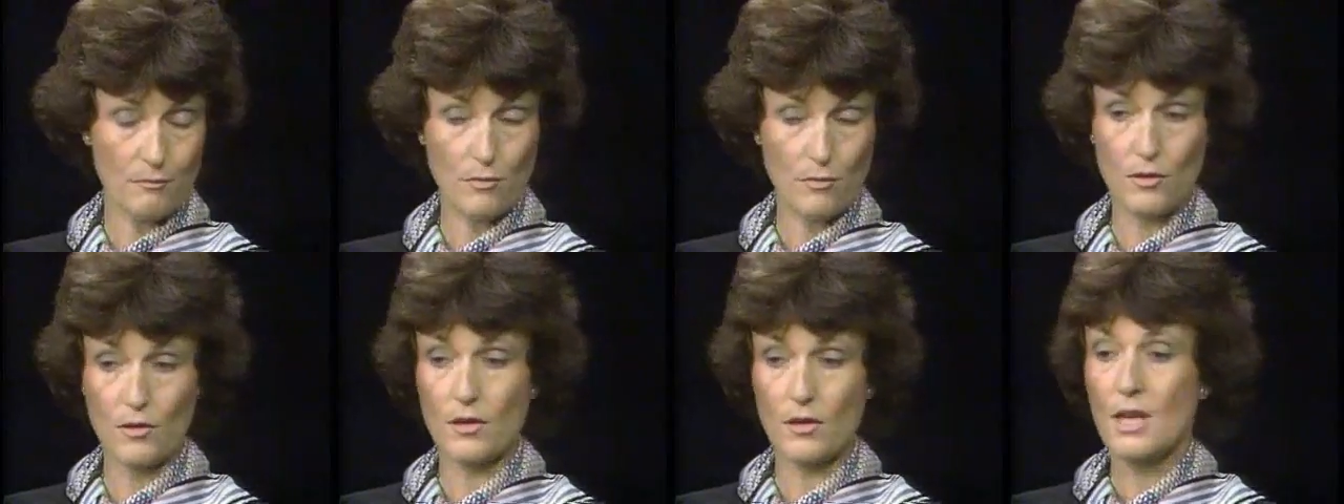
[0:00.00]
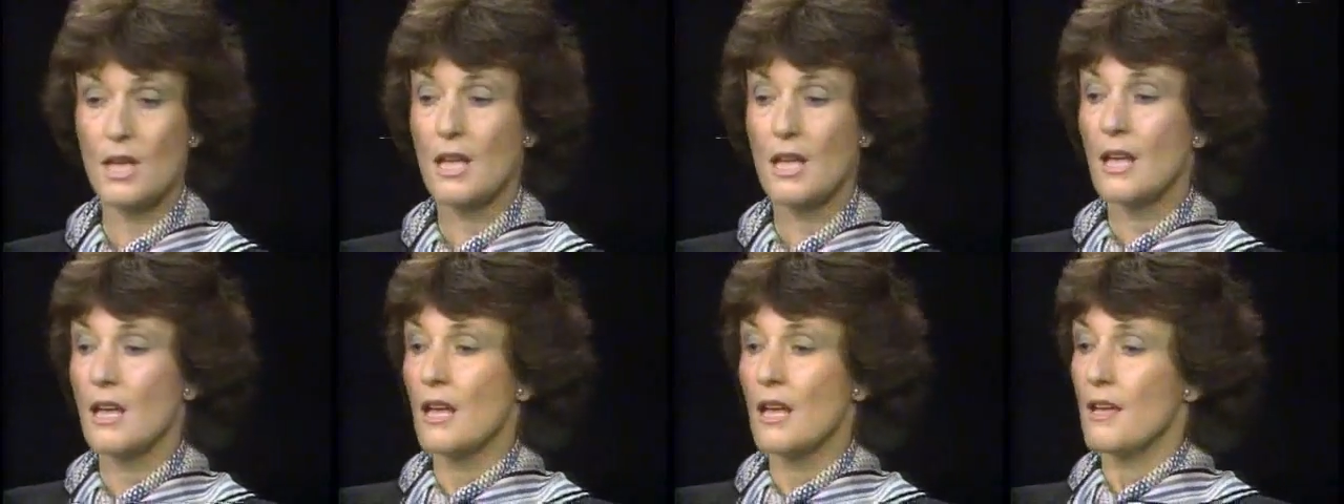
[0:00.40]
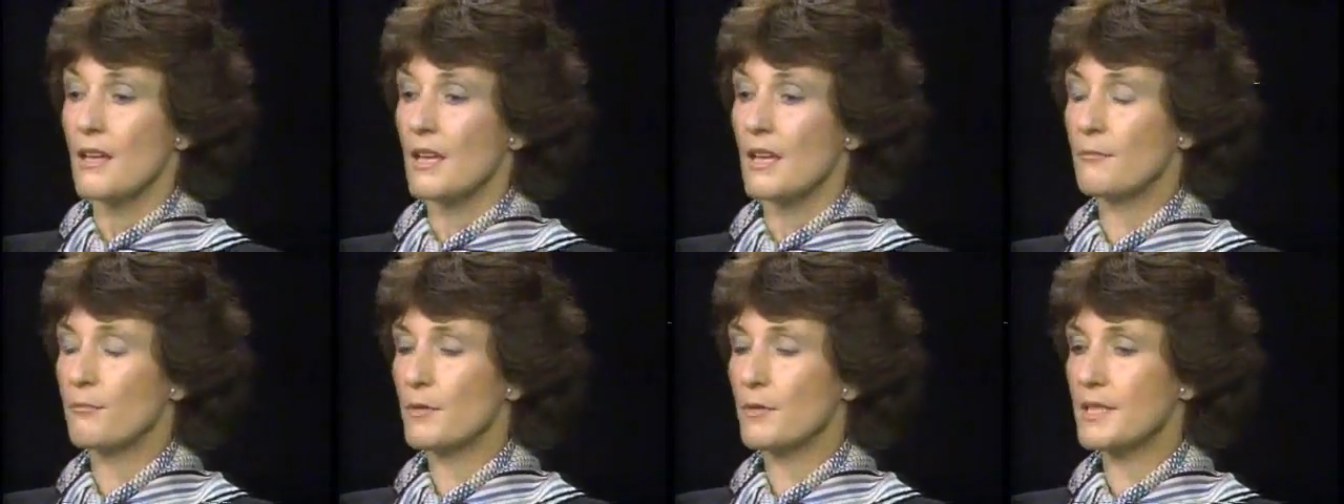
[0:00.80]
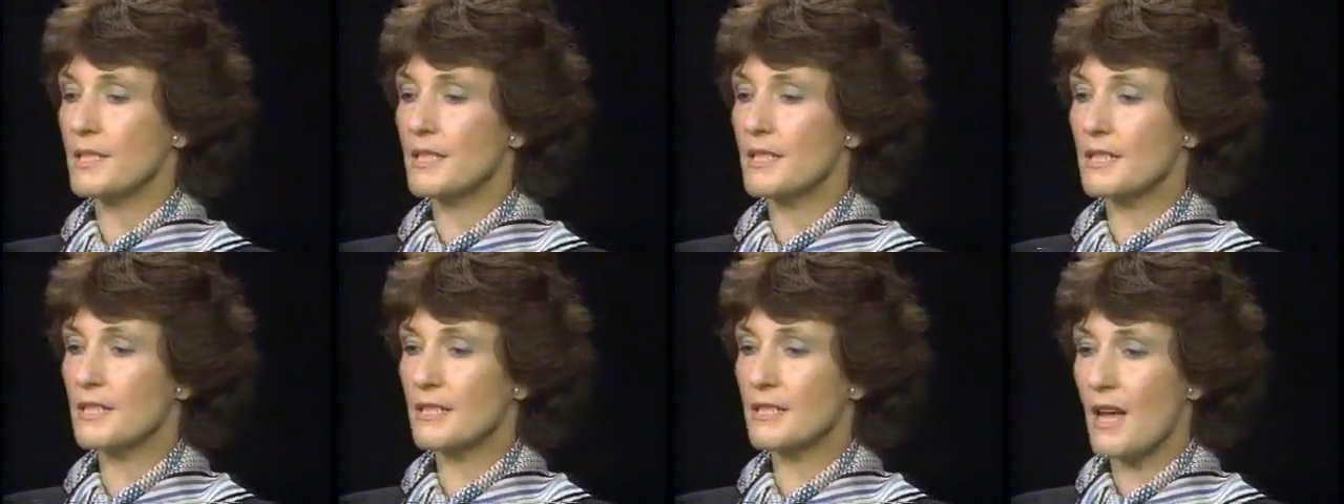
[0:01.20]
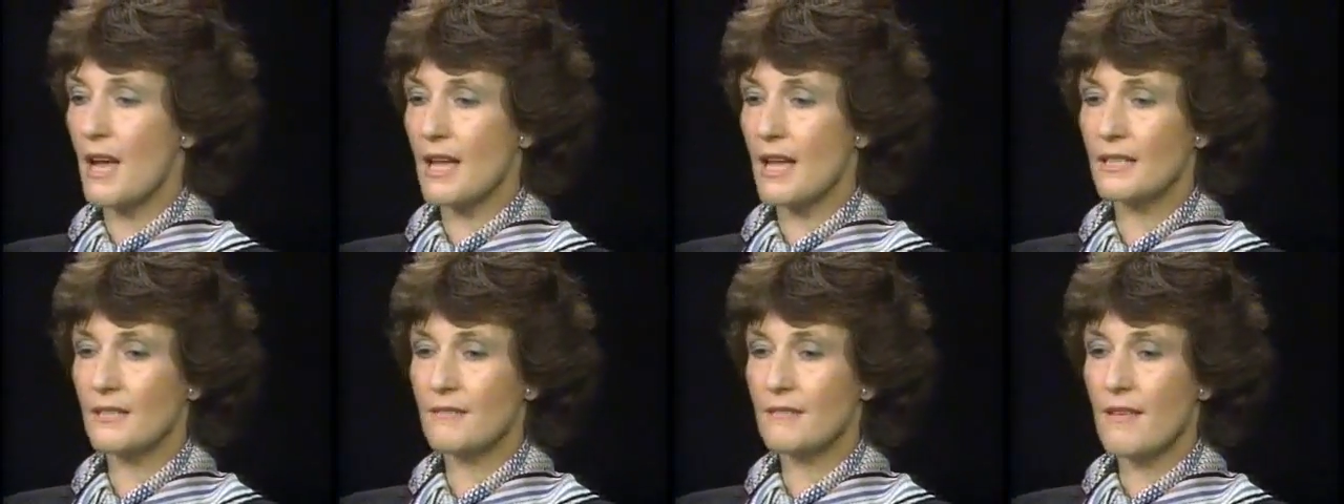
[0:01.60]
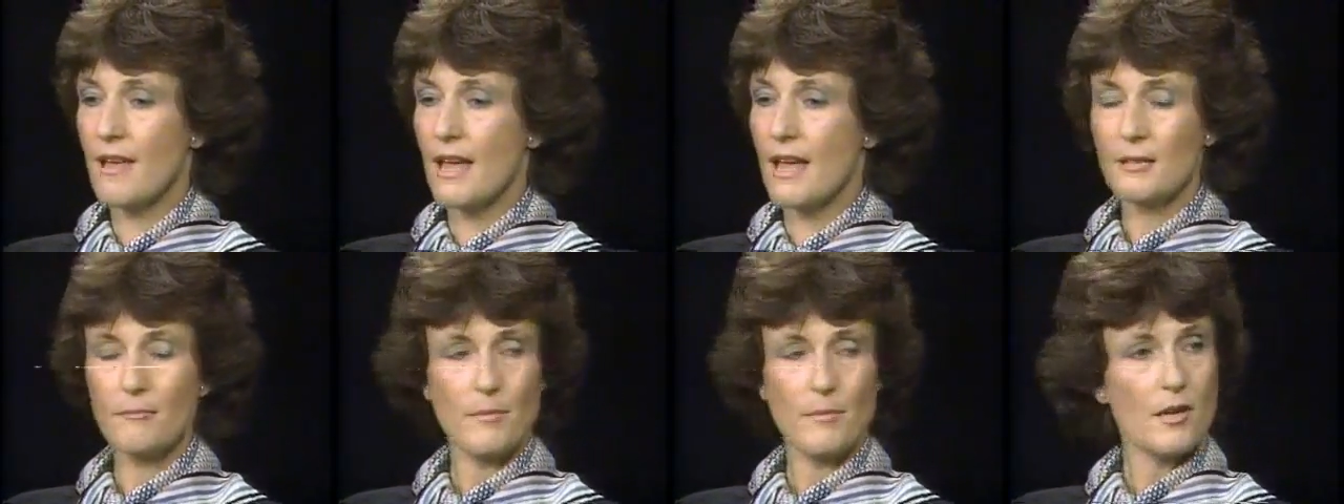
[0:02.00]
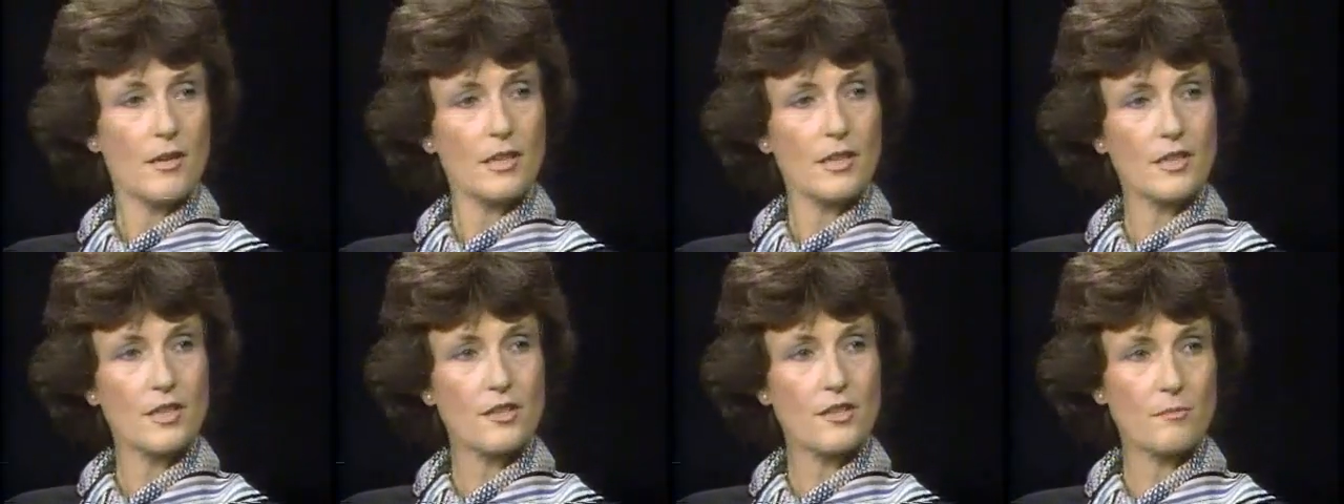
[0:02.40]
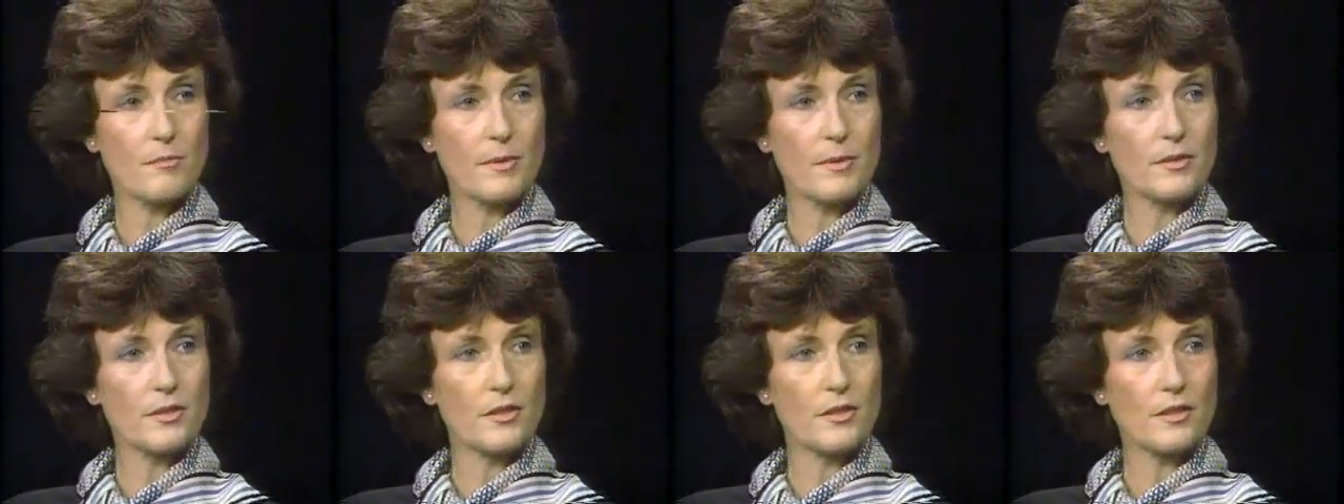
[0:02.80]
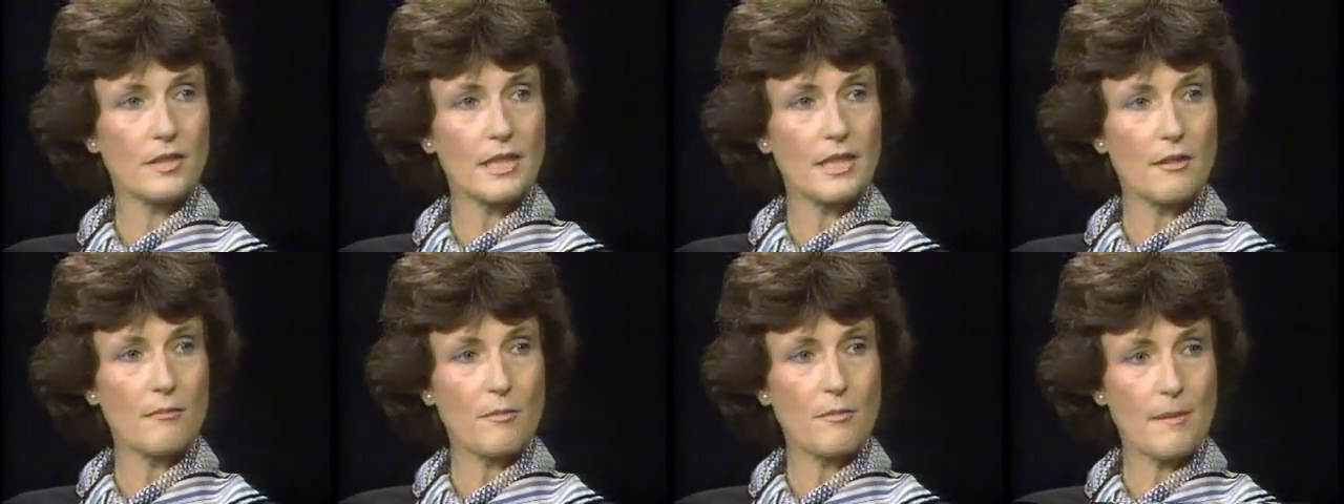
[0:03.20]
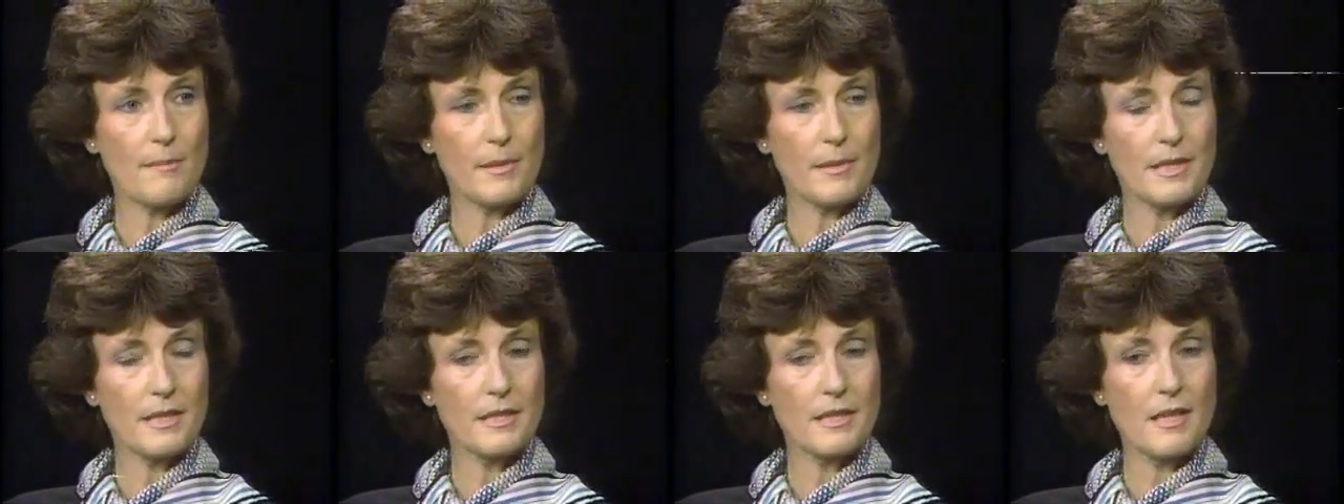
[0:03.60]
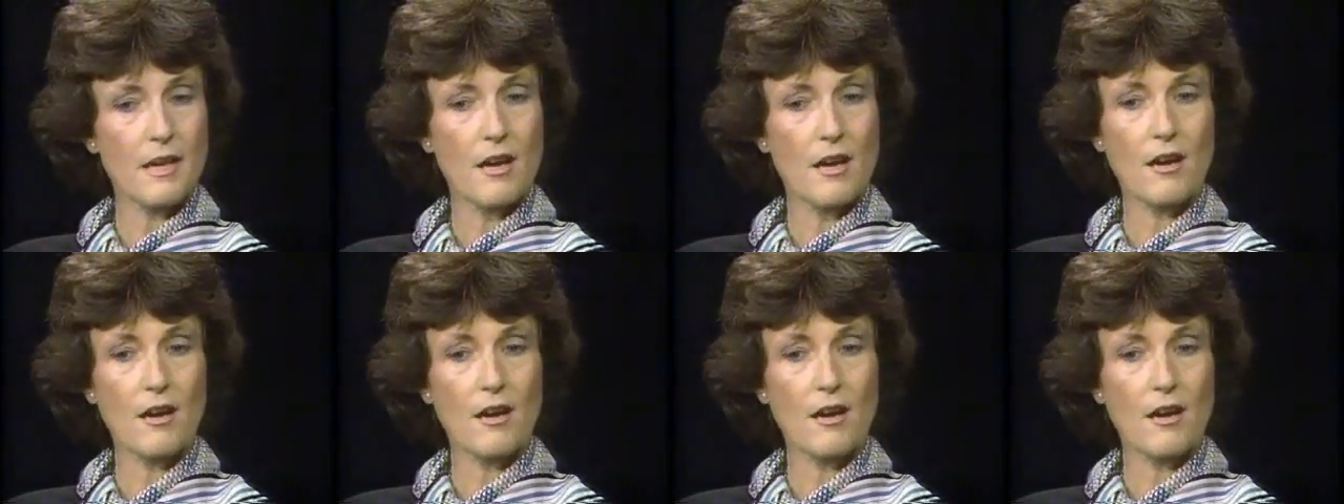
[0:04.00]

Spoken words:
Nuclear war, it was decided that America should build nuclear weapons